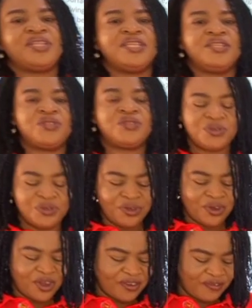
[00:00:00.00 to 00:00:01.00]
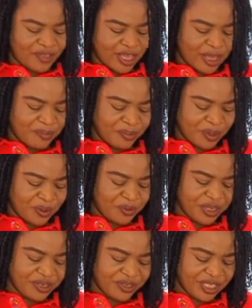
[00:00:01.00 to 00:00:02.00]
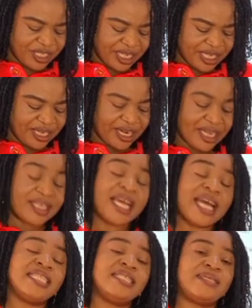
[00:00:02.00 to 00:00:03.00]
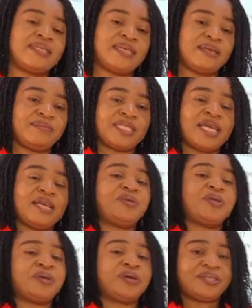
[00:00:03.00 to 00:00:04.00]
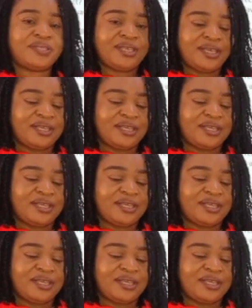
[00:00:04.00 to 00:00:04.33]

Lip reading: Two of them will reach the ground at the same time because